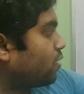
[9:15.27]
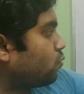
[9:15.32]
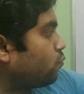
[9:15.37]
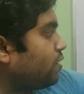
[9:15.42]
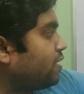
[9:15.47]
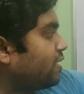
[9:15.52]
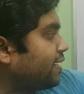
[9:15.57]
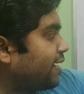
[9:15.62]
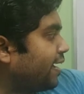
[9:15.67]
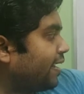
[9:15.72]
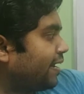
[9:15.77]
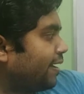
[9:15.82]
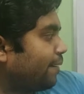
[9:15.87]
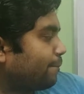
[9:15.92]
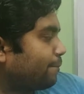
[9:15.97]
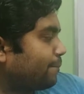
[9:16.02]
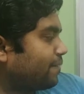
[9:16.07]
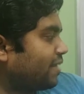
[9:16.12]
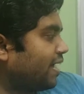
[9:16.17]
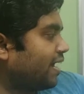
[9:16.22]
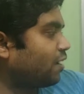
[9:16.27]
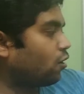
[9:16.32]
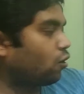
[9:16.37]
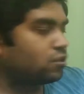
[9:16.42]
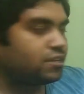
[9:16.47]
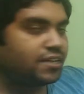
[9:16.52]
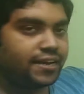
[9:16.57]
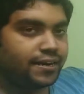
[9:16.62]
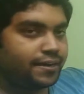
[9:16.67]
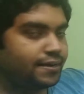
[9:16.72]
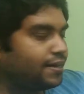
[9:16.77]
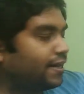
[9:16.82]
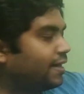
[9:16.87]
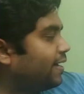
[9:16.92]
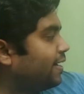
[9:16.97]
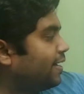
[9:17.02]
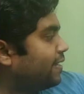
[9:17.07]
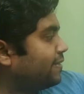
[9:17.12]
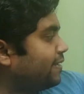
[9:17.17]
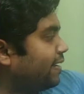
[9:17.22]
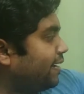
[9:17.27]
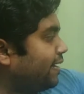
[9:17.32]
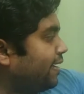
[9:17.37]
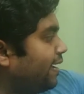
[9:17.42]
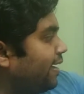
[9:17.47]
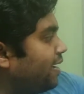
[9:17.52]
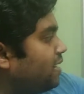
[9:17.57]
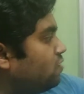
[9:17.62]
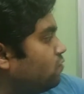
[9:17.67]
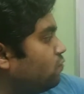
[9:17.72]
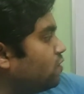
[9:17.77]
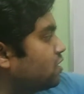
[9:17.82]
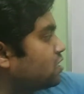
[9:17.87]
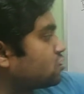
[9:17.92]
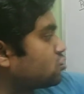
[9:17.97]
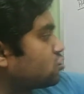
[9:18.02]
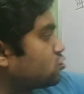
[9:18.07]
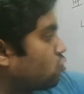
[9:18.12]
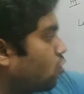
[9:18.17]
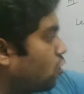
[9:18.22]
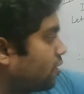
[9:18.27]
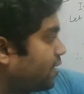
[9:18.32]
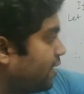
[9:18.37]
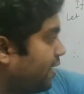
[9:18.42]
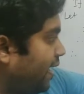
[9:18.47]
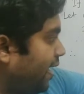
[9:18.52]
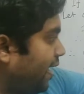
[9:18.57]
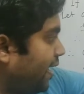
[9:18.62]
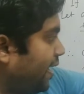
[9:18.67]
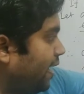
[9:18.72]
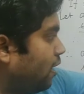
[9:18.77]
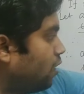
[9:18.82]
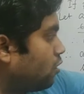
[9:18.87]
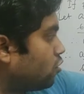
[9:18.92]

we can apply on it that A inverse not A,